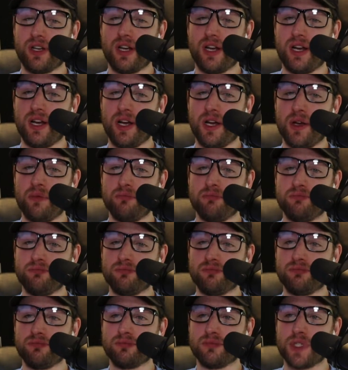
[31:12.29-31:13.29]

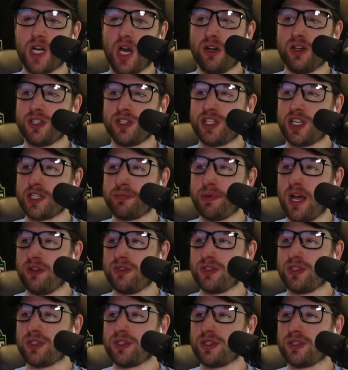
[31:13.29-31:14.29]
106
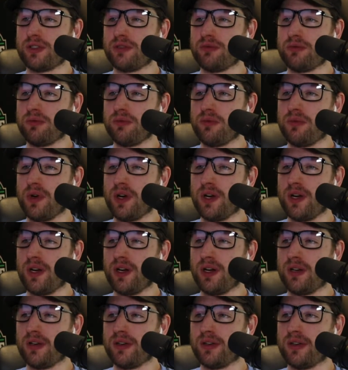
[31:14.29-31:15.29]
pounds,
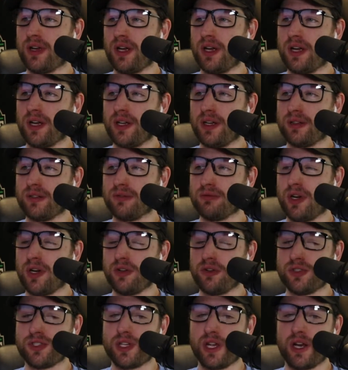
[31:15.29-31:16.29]
where
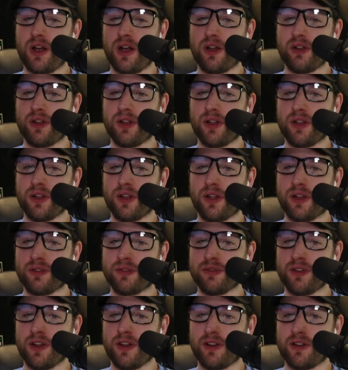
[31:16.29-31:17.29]
Reynolds sent out
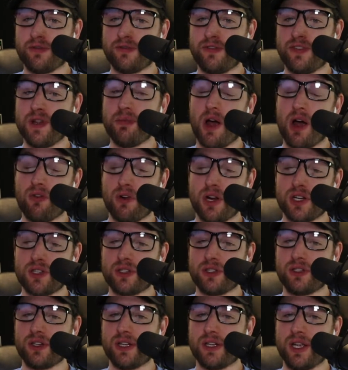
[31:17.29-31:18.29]
a female
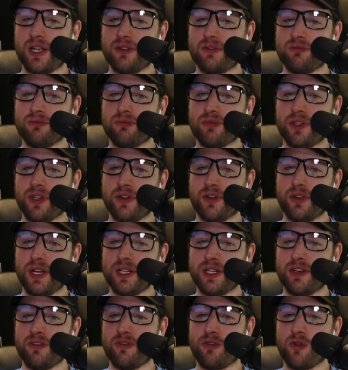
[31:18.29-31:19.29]
wrestler, and they
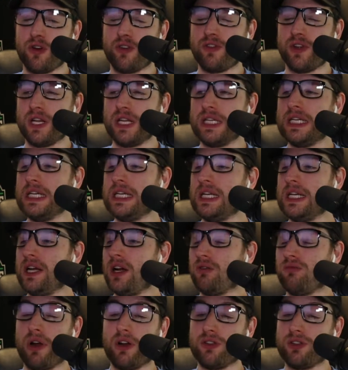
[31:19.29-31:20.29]
did forfeit.
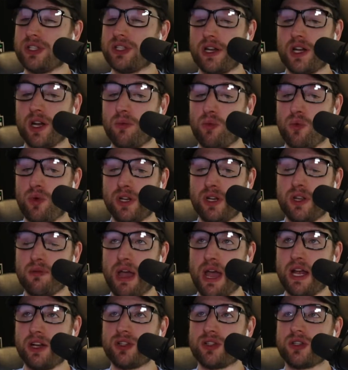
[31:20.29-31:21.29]
Reynolds ended up winning the
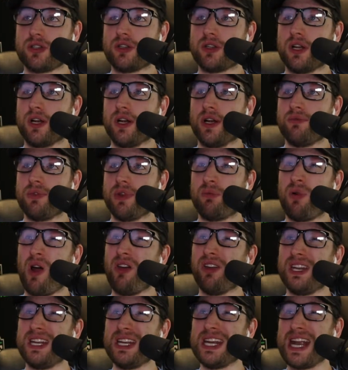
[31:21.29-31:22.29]
match. They
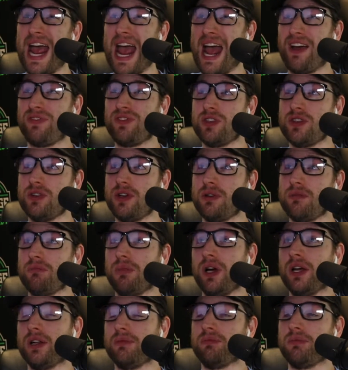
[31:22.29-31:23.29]
probably didn't have to do it,
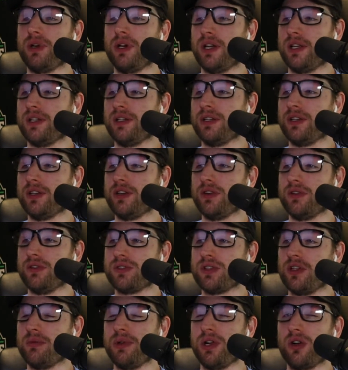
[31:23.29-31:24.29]
but it was
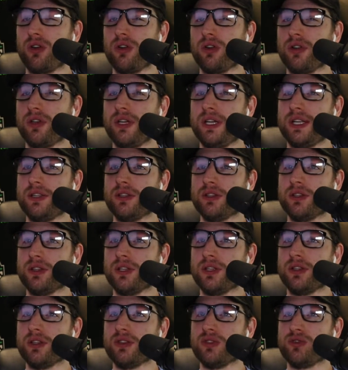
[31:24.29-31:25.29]
a little bit early in
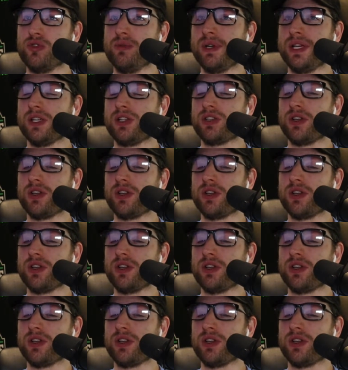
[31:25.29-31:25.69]
the dual meet.